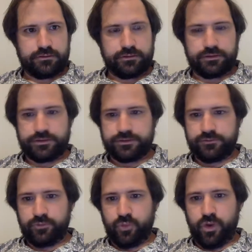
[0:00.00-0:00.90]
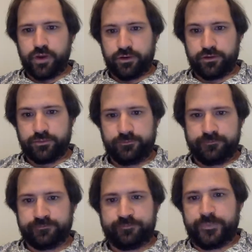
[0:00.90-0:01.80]
The addition of water
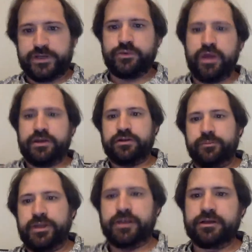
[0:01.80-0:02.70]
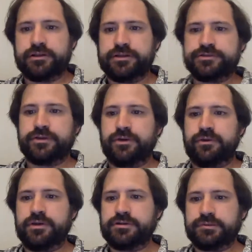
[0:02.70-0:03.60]
to granular media leads to
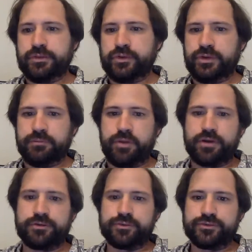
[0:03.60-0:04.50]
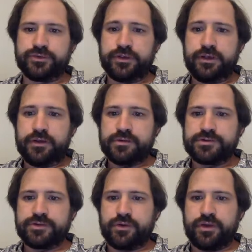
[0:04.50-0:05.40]
cohesion between particles,
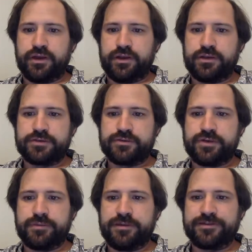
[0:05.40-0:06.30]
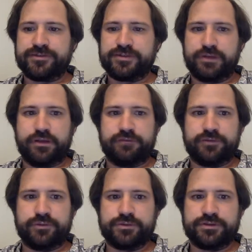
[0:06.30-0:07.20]
resulting in a history dependence that
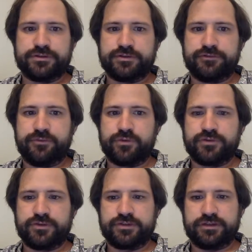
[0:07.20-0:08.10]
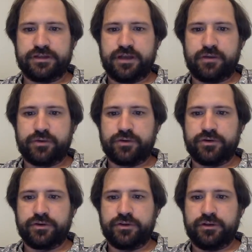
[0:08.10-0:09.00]
influences the forces encountered